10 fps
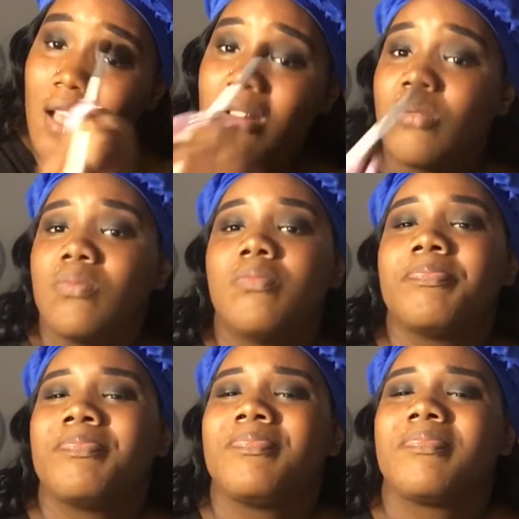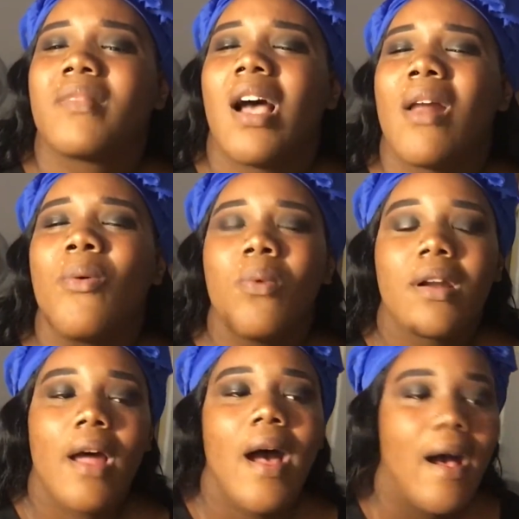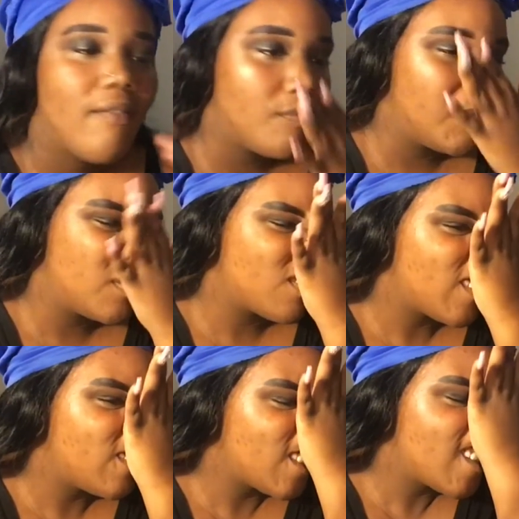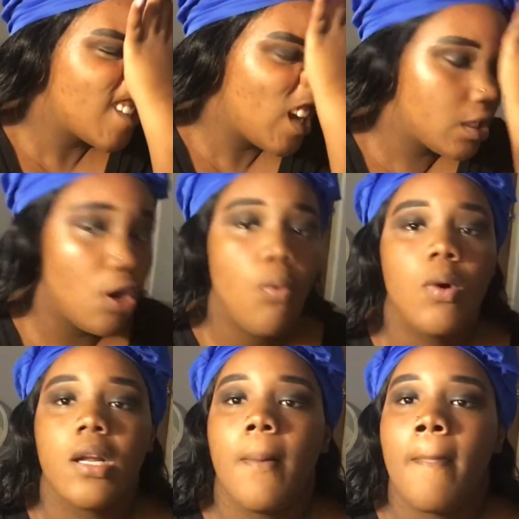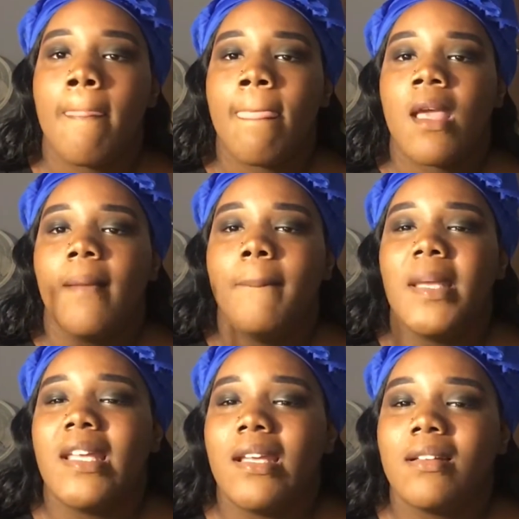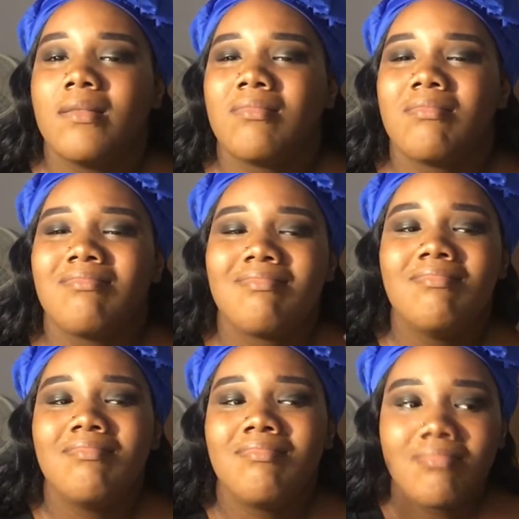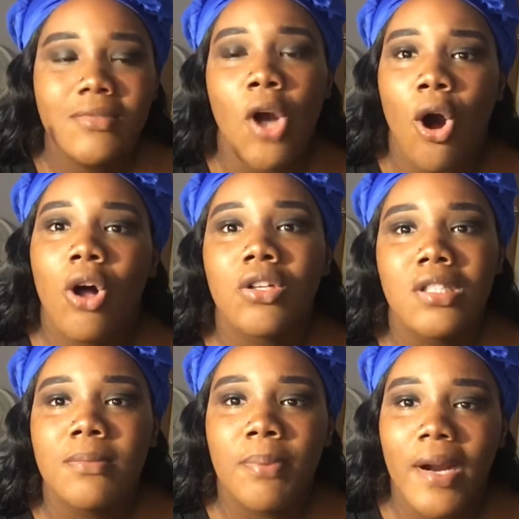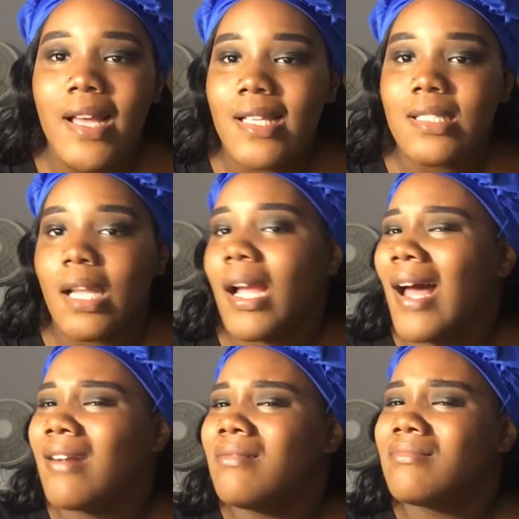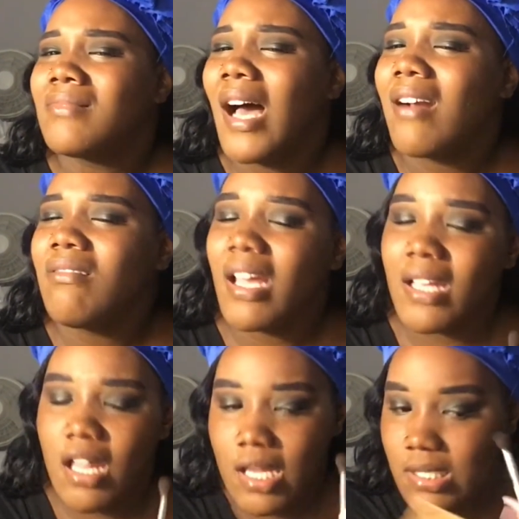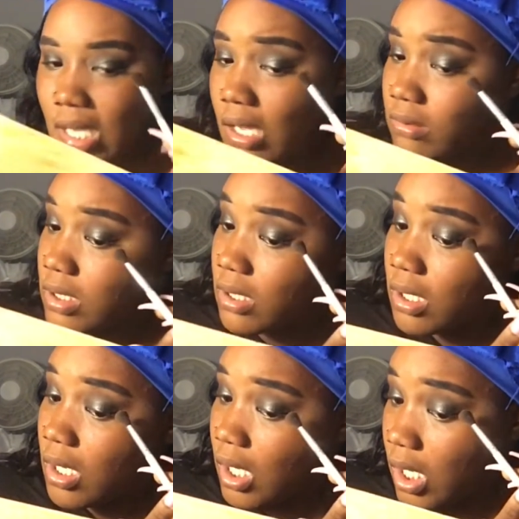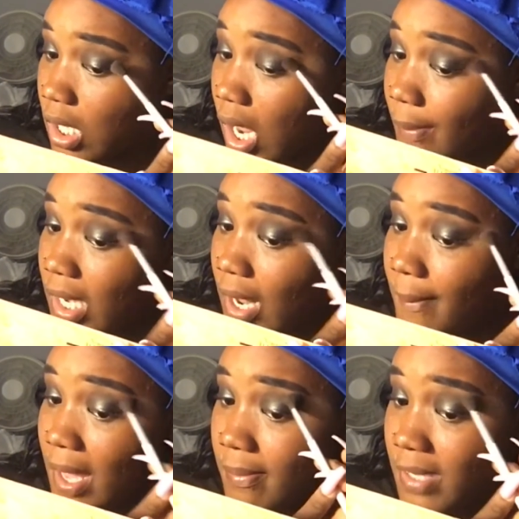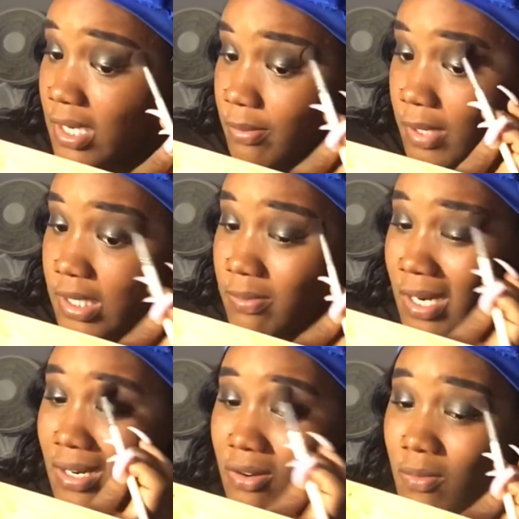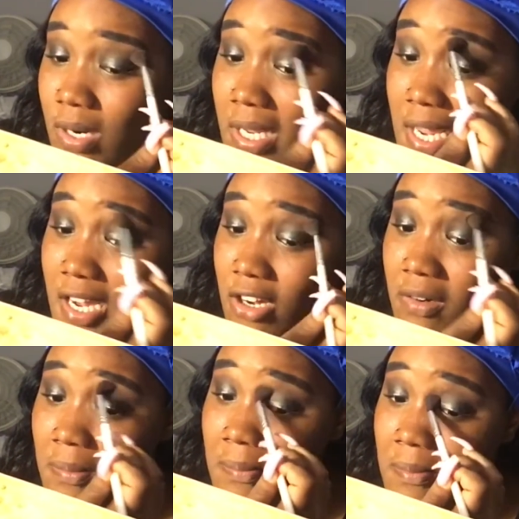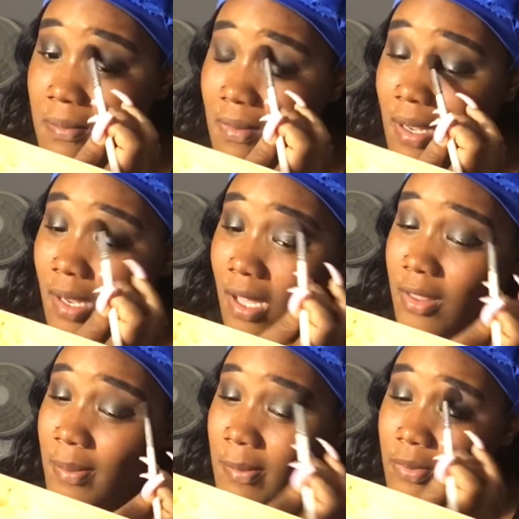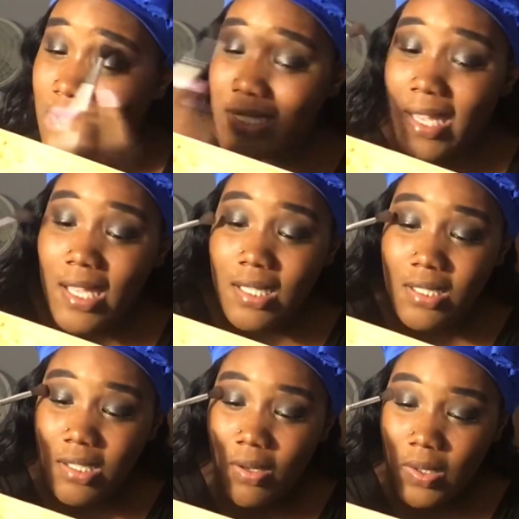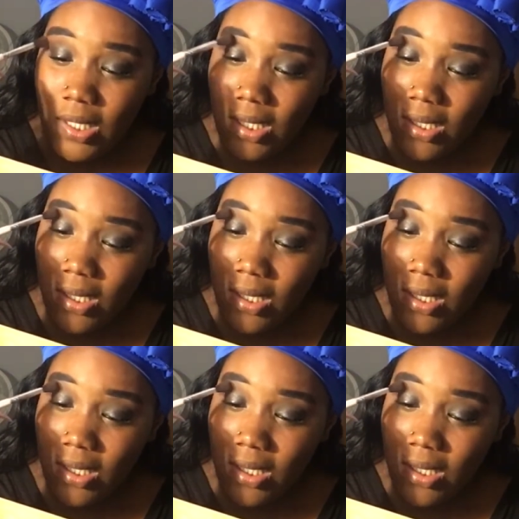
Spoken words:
don't want to have a mental illness. I don't want to be called depressed. Like, I don't like how that sounds. I mean, I may be depressed, but I don't want to hear other people say it. So